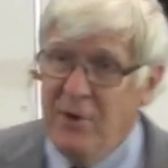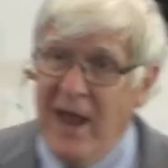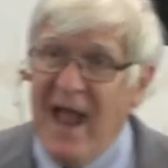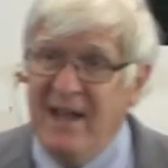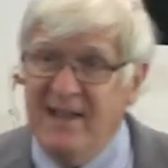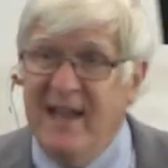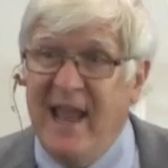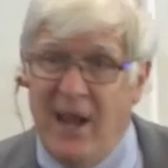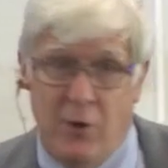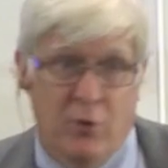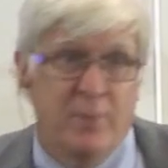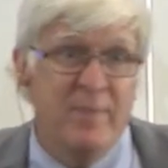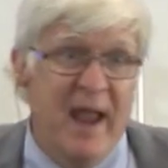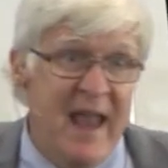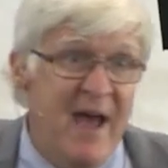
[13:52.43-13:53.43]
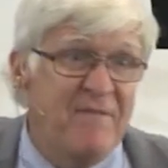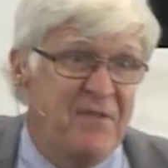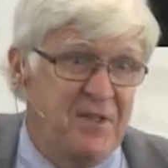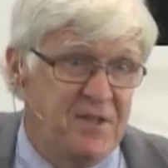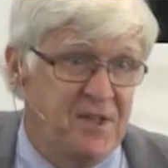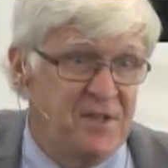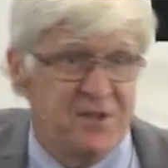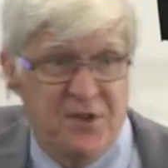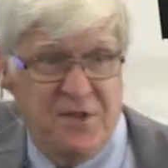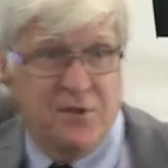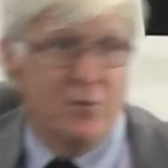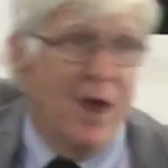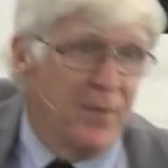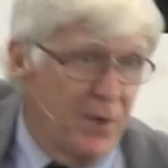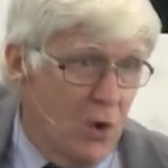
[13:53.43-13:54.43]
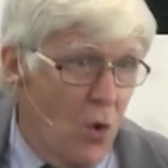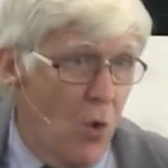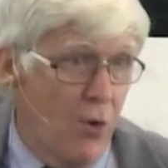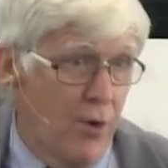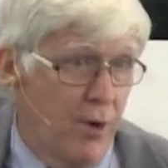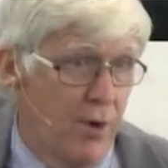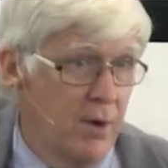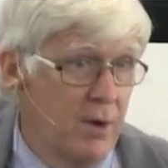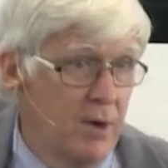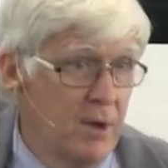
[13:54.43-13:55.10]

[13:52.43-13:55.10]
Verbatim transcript: their act together, it would have been Ephesus, just around the corner